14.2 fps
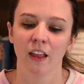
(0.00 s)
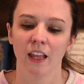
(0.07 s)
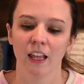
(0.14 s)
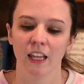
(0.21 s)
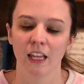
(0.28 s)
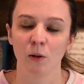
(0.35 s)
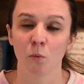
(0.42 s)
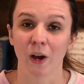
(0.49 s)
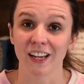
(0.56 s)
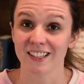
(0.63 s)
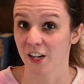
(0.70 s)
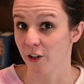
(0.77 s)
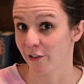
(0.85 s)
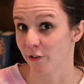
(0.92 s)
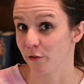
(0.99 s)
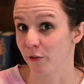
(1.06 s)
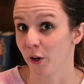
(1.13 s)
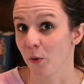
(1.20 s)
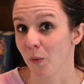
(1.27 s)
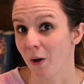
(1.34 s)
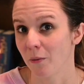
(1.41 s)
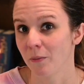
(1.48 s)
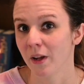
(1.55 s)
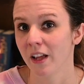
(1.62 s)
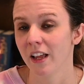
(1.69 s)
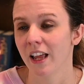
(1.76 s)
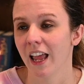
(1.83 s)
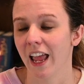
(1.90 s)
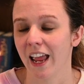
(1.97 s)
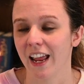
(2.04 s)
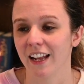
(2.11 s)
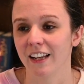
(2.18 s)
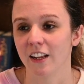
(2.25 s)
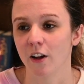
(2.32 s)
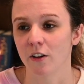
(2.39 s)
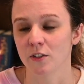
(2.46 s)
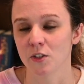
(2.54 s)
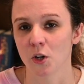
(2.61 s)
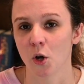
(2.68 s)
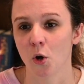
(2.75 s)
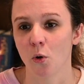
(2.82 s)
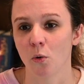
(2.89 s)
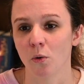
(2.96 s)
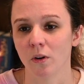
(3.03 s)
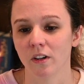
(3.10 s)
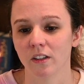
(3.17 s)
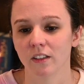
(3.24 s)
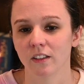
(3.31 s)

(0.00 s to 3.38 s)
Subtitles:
he writes characters very well, and he also